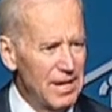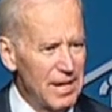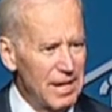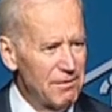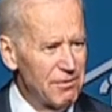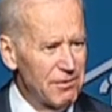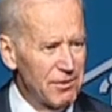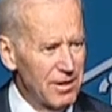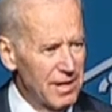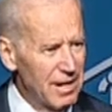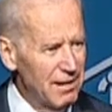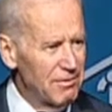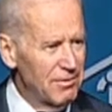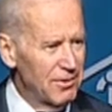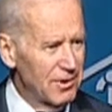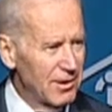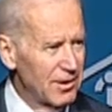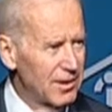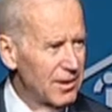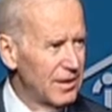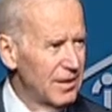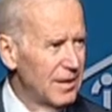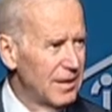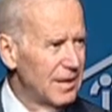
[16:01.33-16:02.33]
ever, ever
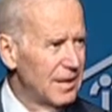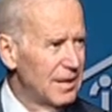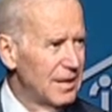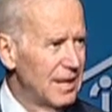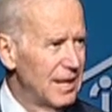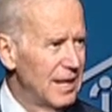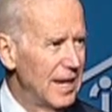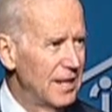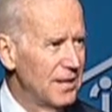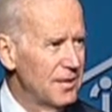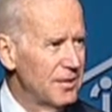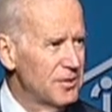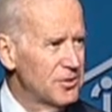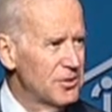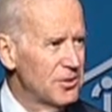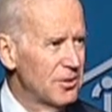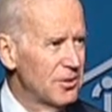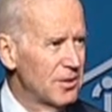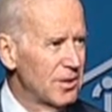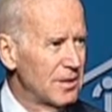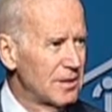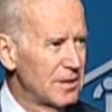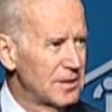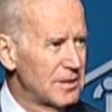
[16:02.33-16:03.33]
had
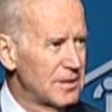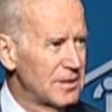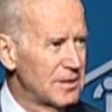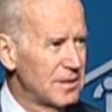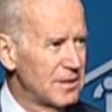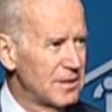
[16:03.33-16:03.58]
insurance?